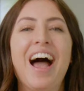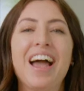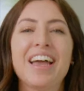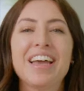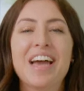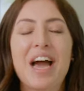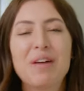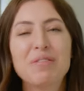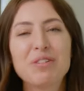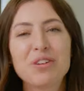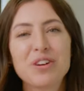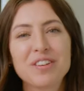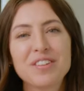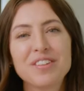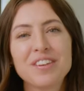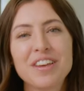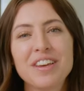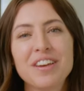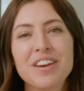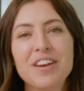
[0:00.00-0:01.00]
Hi, I'm
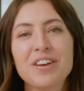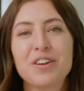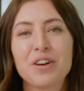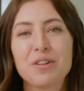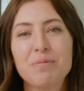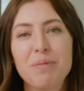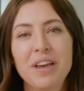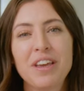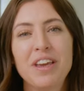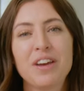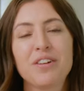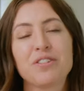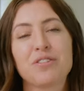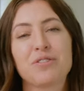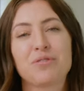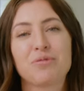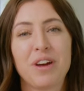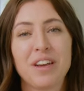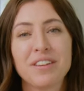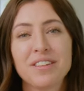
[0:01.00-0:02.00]
Kristen, GoodBuy Gear's
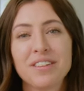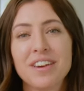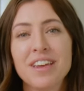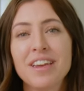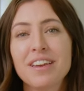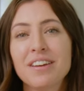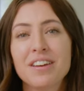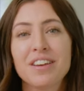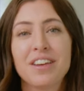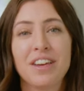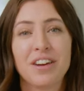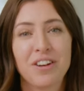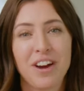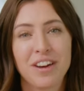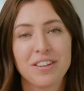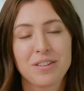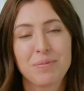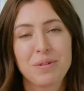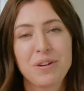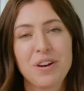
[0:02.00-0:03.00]
resident gear
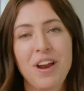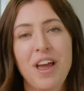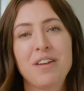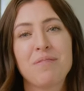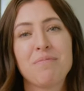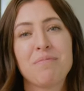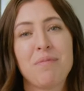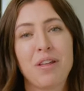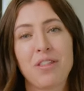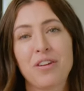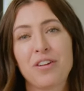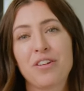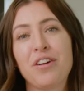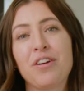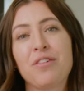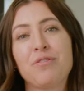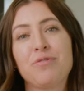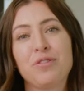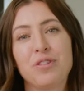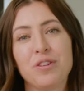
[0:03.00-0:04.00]
expert and mother
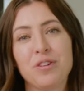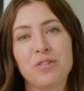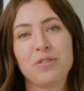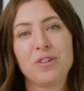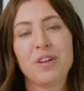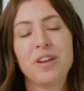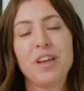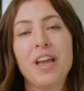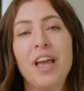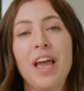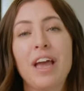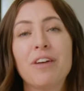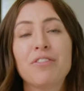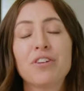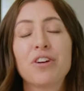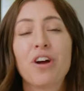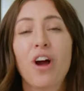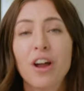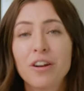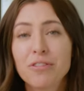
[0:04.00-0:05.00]
of two. If
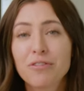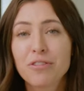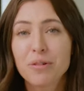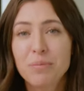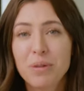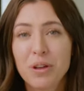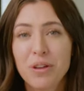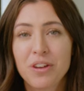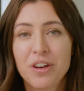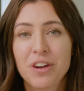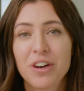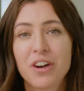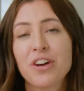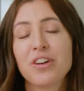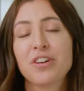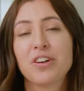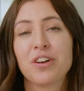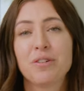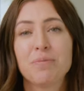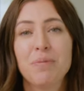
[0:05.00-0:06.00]
you're
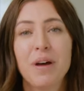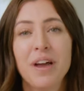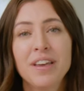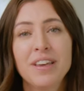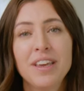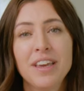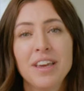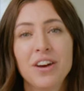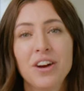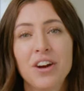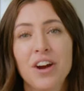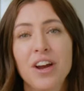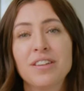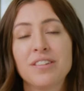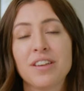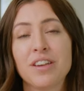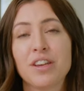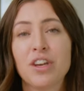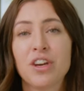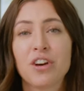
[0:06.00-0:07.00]
unfamiliar, GoodBuy Gear
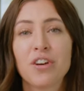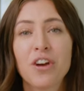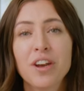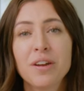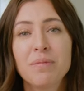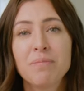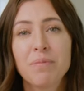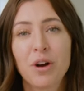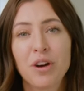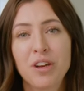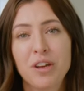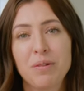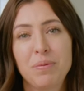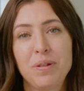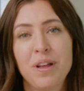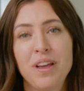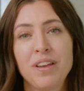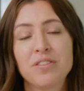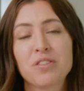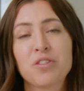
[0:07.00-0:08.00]
is a curated
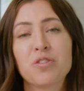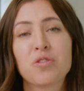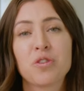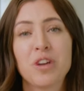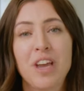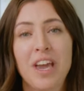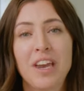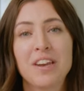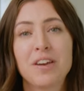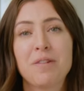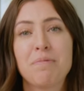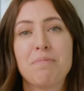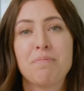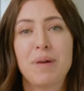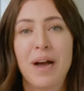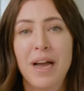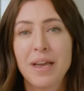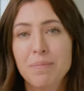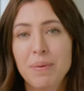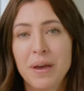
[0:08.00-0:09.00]
marketplace created
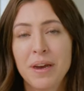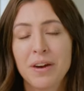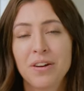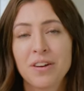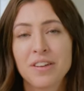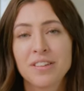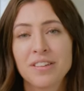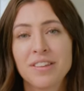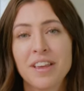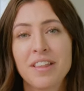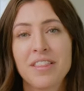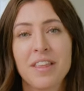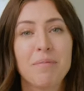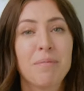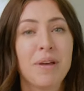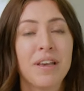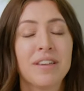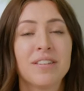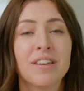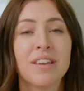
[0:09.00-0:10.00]
by parents that
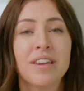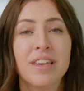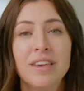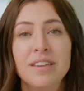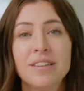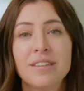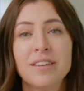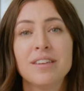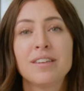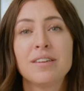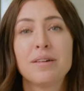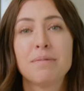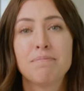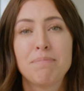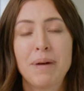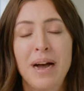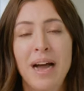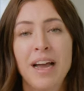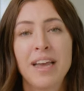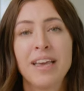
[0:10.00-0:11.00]
makes it easy to
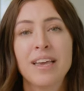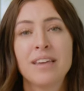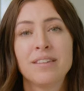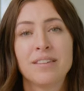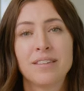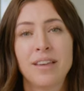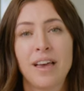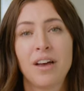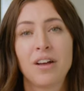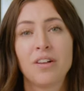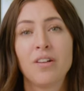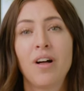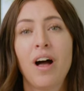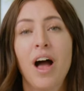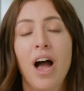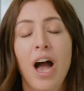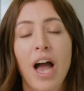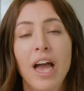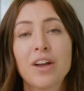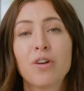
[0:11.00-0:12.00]
buy and sell
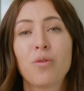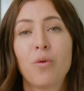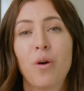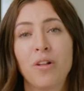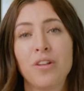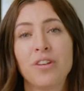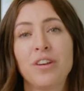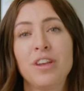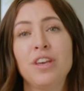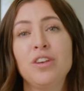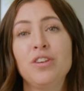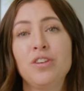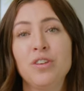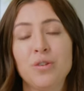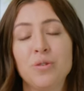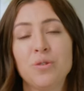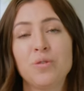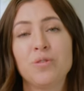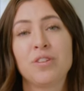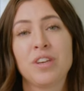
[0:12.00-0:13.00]
high quality
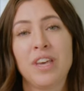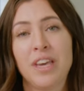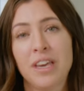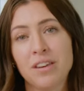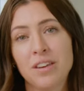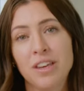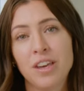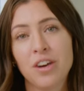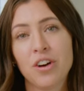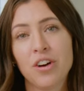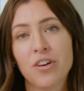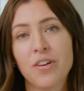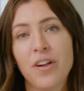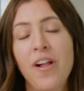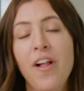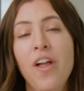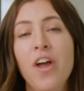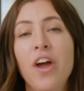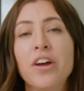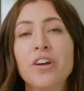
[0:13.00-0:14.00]
used kid gear.
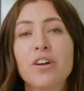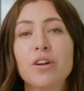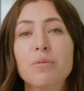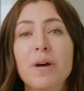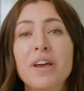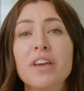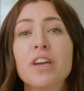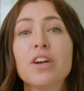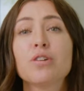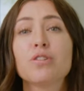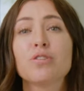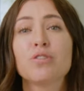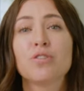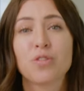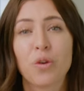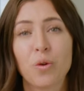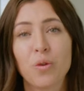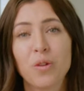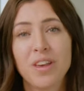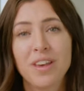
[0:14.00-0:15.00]
GoodBuy Gear
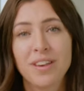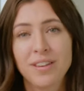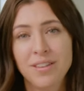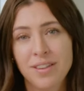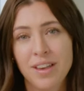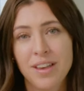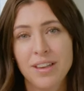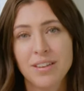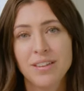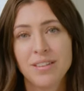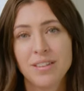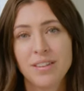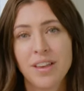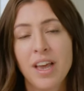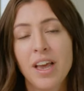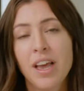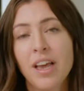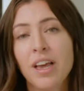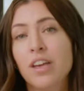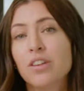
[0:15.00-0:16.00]
solely exists
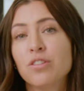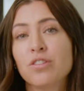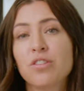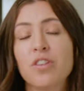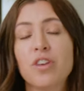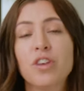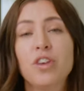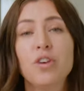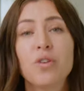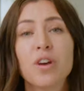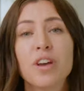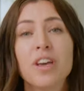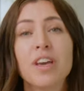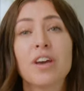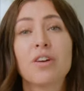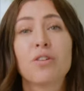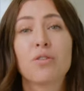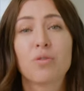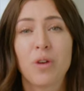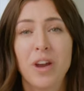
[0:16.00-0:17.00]
so that you can
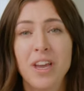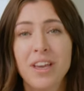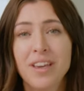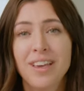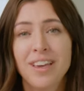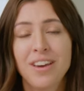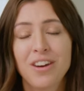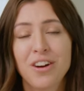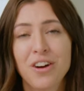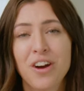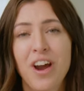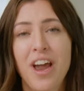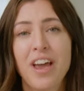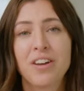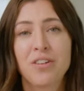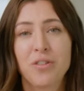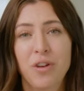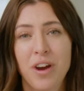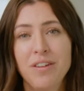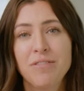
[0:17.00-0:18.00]
get great gear
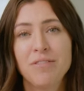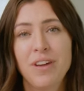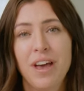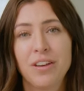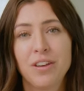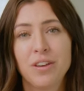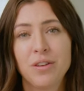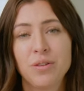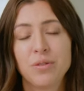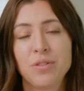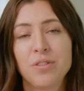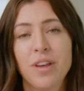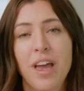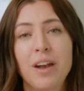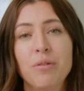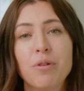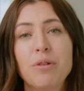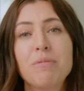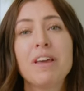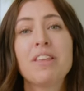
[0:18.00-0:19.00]
at great values,
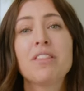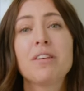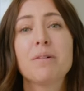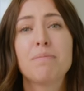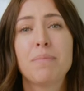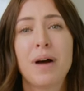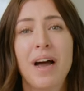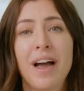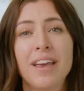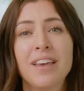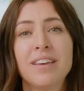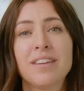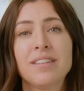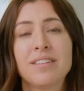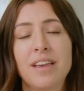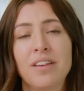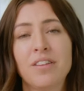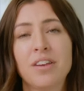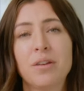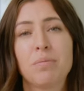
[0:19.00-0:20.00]
and we make the buying and
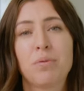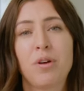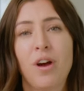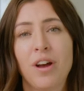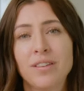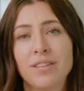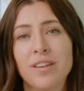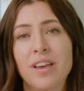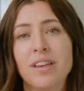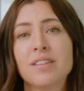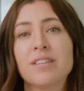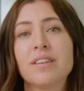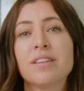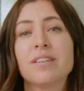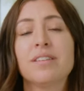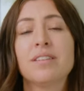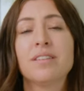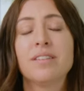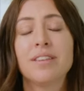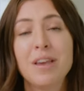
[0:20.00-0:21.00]
selling process
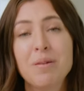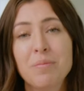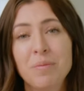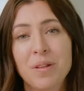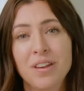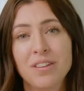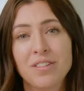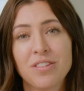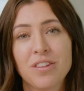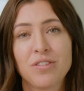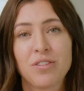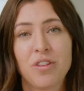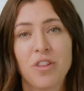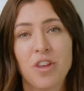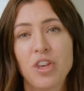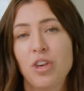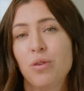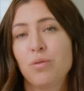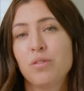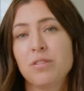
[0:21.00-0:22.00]
seamless so
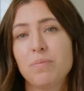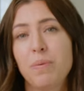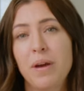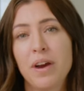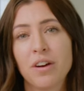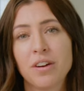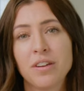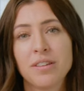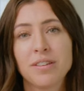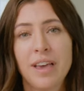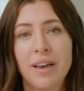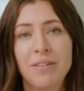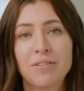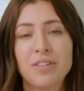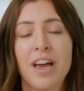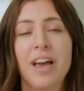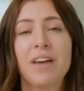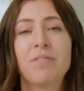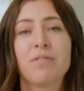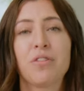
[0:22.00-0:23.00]
that you as parents have
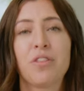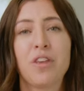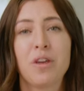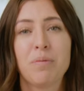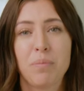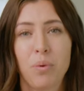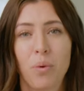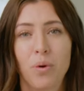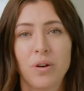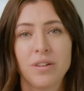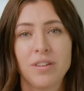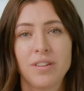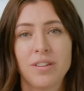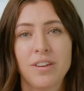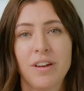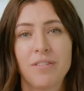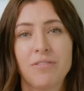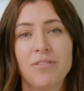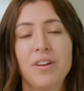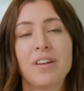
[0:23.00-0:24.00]
time for the important
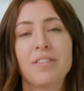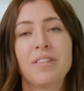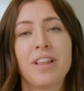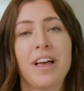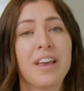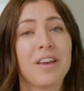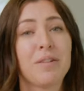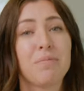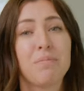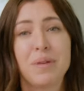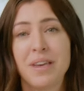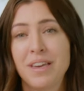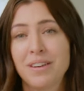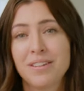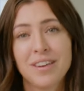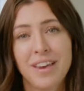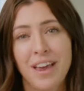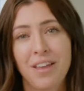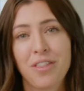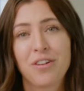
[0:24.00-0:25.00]
stuff like being
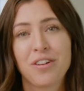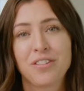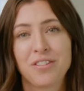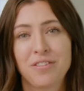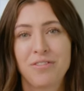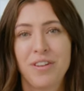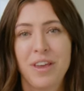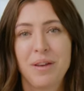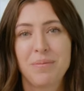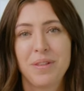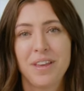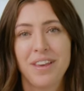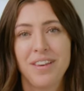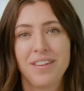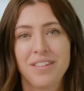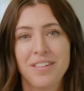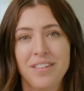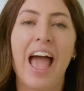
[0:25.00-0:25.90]
together as a family.